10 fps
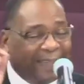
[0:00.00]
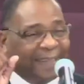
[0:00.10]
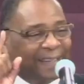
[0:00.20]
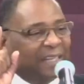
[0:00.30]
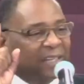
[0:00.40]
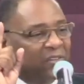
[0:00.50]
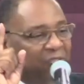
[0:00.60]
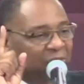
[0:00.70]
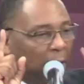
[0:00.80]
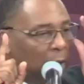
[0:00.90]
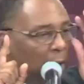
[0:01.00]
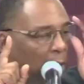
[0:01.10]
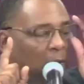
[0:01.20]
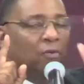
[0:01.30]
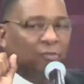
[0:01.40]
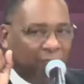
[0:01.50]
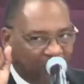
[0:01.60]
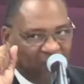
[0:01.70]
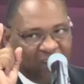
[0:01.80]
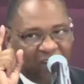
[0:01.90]
It is
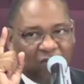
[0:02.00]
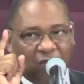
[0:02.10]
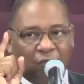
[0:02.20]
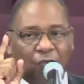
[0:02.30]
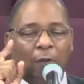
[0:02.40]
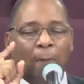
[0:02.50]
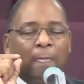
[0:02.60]
finished.